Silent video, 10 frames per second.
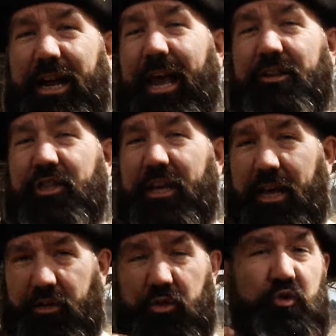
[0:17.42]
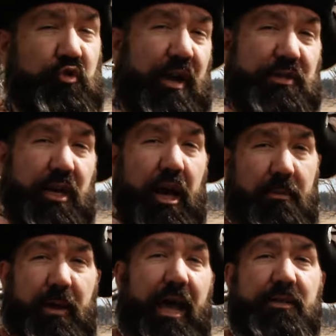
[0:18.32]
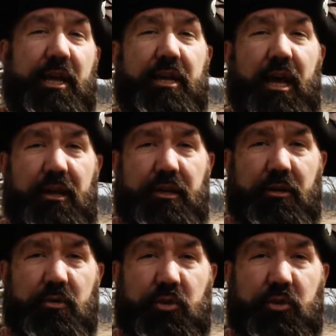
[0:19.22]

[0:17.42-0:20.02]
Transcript: I actually get to dress up as a Continental